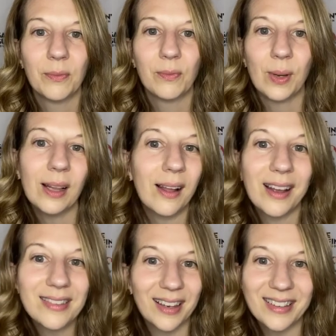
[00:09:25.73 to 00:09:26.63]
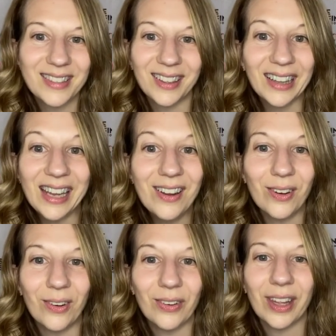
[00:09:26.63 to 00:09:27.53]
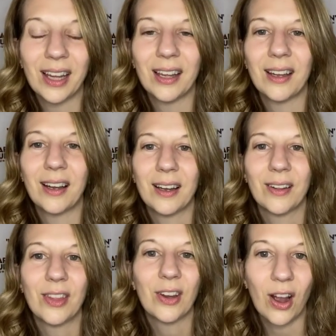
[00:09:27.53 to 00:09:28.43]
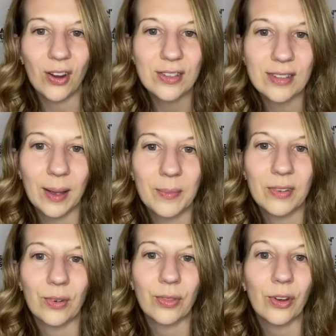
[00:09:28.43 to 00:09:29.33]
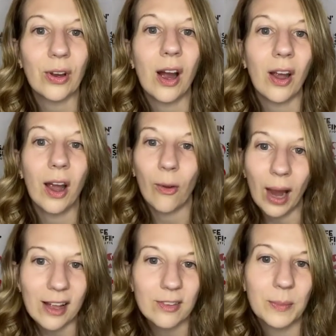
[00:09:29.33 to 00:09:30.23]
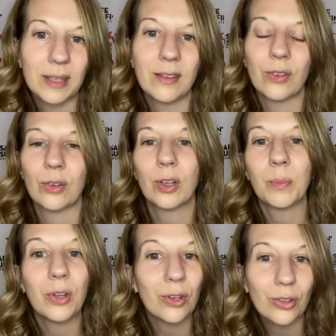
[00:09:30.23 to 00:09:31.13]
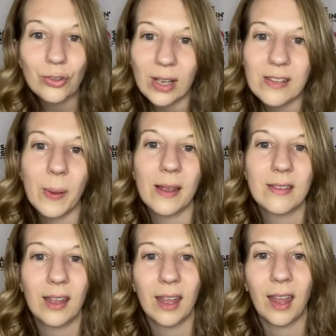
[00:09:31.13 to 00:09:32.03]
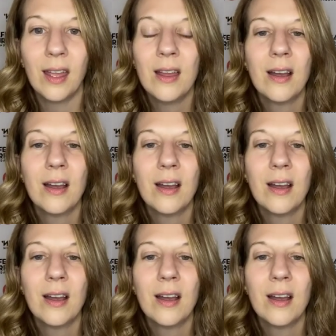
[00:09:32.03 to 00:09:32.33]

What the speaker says: realize that it's illegal, that there are steps, or there are harassments or computer trespassing